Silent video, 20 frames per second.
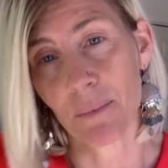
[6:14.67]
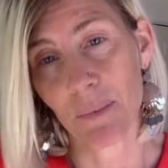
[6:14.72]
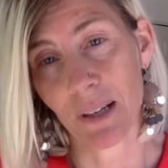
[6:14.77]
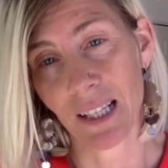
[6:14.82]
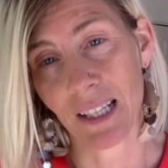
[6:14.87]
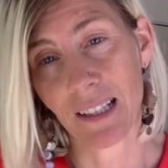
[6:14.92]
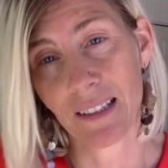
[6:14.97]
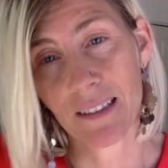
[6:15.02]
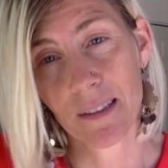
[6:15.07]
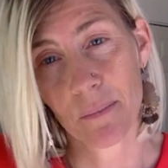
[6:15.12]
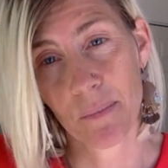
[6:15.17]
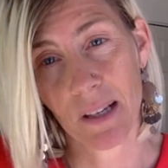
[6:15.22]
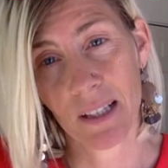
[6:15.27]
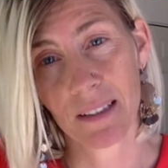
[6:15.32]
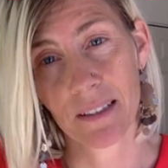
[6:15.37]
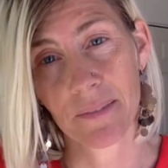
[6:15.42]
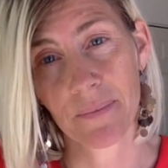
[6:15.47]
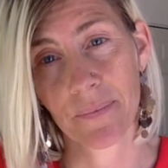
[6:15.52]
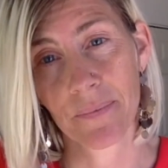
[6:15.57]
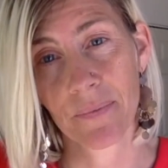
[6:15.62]
my needs
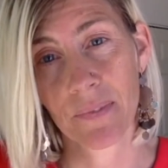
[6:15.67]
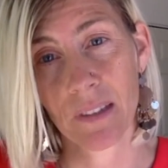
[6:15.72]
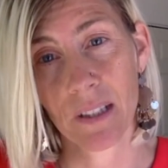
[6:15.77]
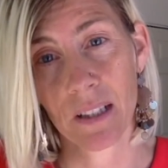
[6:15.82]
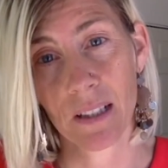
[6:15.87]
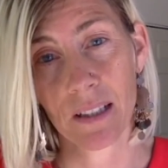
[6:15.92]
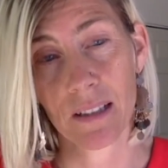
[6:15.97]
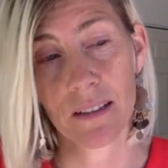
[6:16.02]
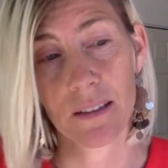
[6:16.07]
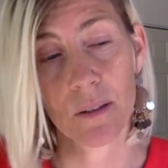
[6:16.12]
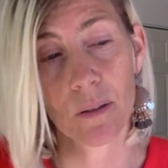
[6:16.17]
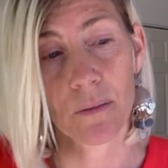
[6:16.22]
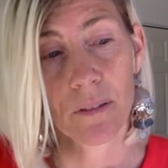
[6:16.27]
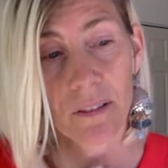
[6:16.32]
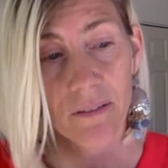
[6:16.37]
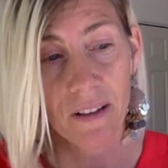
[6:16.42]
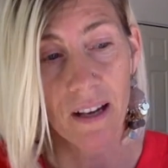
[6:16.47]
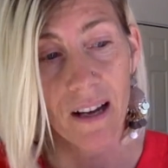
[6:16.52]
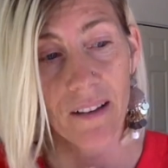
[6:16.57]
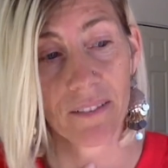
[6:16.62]
met. And so
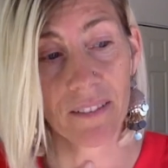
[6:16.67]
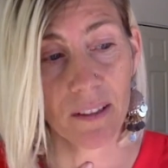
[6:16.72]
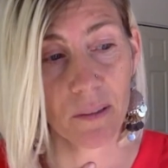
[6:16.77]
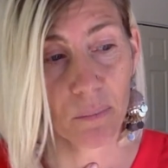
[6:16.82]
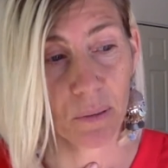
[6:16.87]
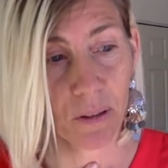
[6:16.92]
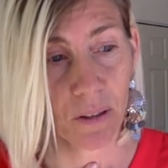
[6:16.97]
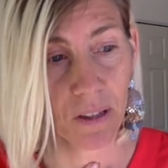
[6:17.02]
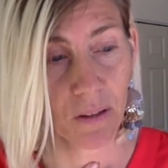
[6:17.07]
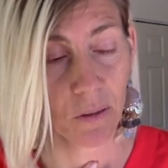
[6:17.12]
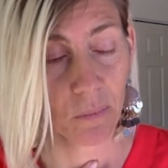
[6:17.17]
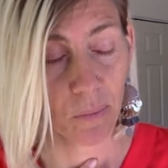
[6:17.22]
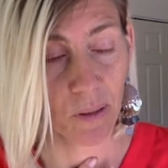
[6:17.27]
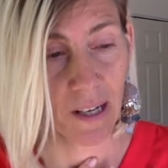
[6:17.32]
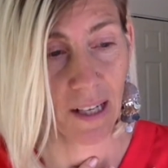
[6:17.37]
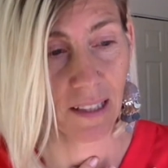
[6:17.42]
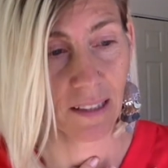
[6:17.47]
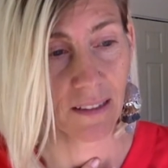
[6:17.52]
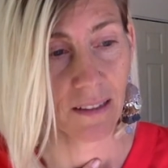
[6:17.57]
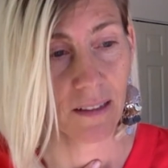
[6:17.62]
if I have a spiritual
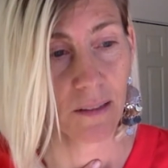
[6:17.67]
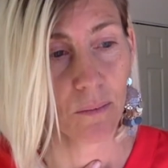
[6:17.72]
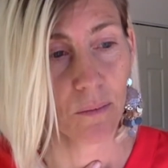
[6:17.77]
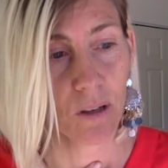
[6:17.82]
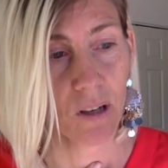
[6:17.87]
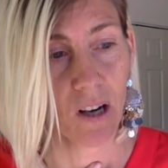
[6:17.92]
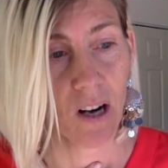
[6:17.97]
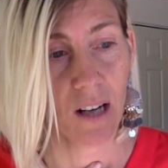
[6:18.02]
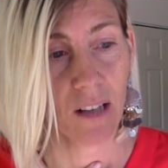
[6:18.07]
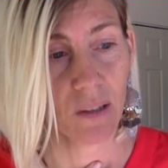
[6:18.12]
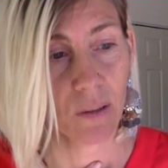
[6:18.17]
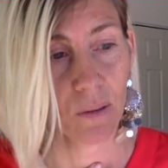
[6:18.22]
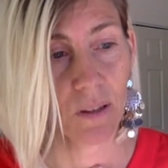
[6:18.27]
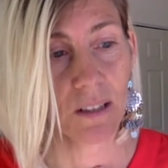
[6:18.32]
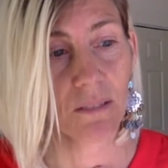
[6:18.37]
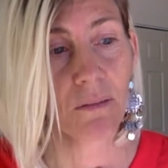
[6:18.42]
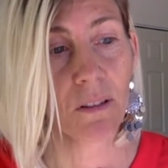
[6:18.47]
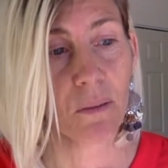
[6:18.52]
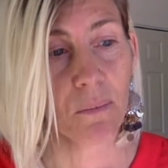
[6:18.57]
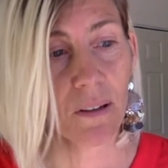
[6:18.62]
practice where I tune
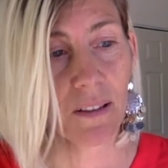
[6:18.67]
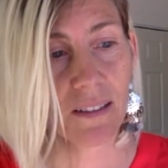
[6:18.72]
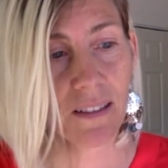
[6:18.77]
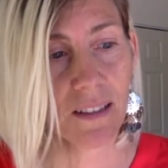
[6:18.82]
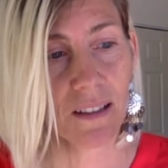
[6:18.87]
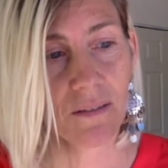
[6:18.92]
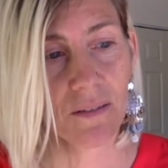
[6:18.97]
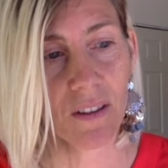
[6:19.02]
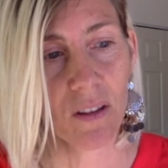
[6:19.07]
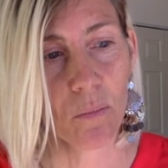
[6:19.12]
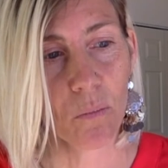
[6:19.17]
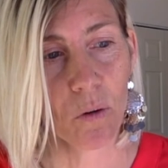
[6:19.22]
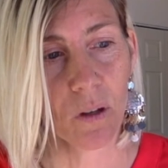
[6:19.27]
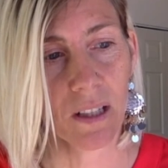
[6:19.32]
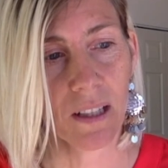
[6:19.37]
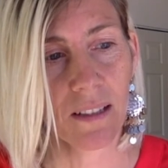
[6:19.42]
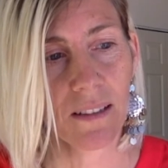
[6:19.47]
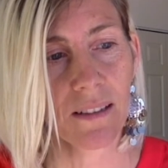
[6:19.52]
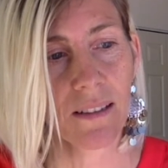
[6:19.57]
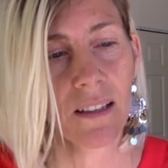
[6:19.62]
in with myself in the
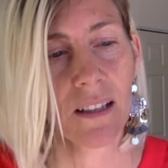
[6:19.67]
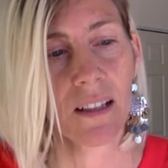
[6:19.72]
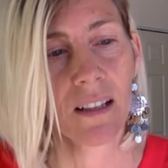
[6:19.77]
mornings,